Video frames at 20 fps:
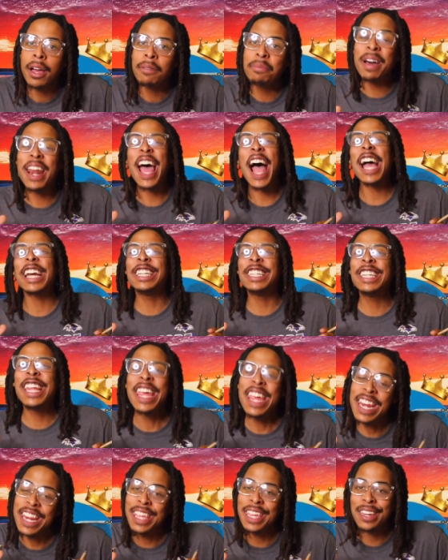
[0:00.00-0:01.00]
but I
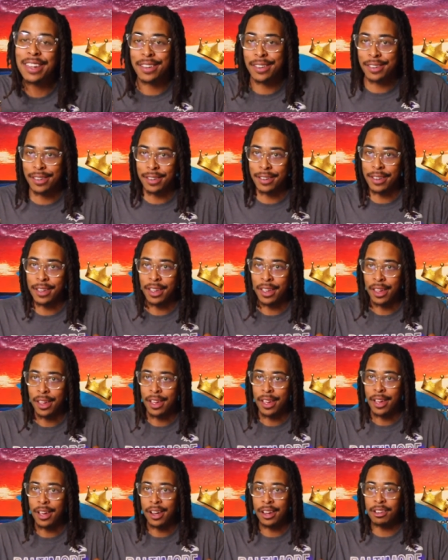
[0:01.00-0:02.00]
did it.
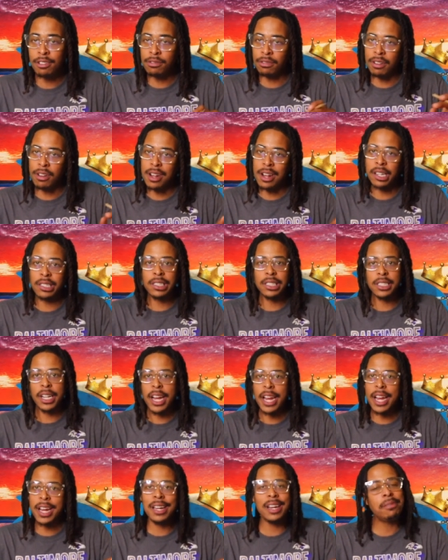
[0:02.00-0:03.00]
You know what I'm
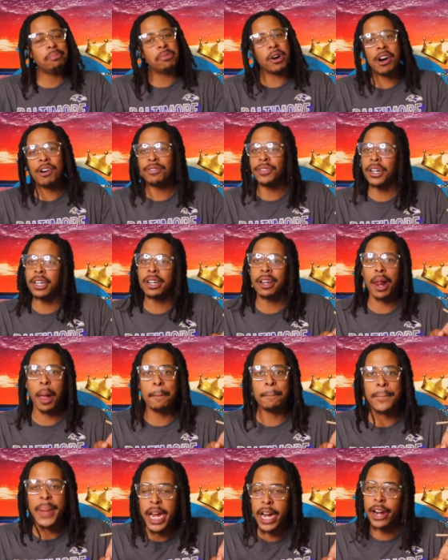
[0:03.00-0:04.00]
saying? This
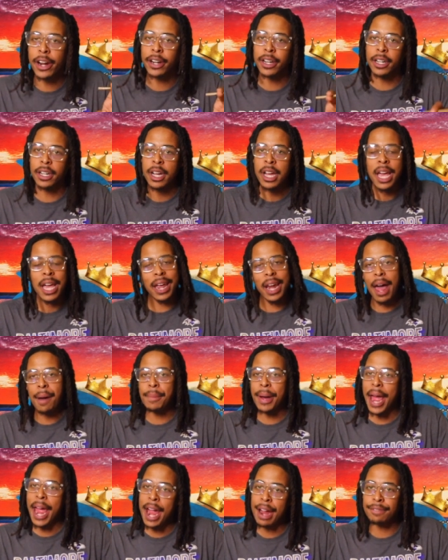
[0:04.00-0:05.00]
motherfucking America. And I'm
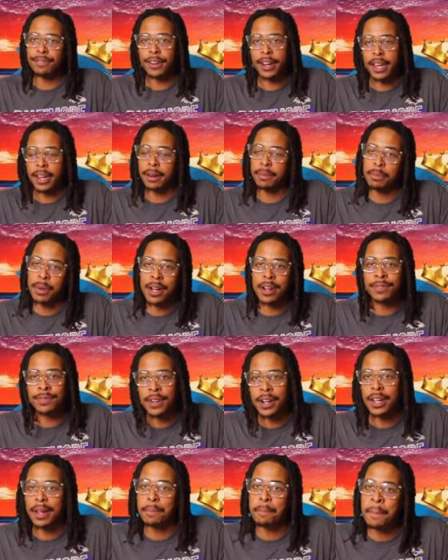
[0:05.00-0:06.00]
an African
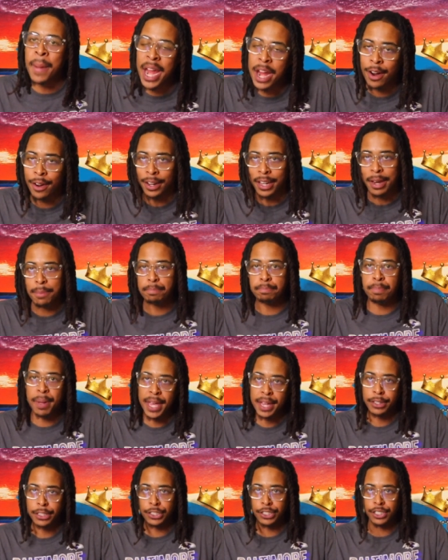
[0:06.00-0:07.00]
motherfucking American,
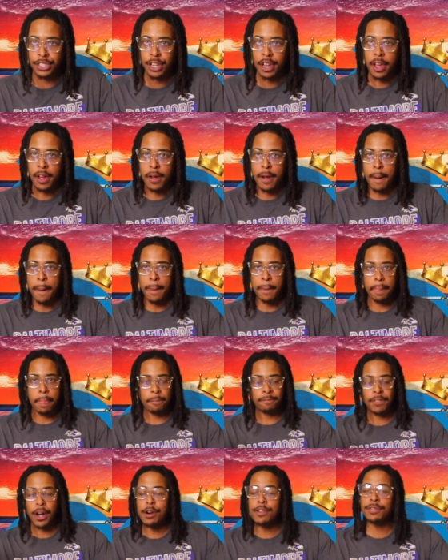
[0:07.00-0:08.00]
bitch.
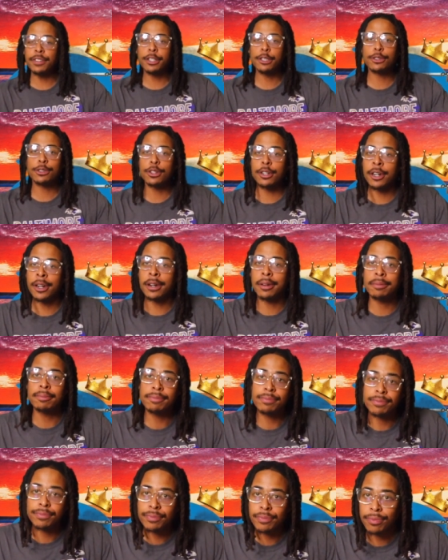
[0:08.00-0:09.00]
Both for Trump.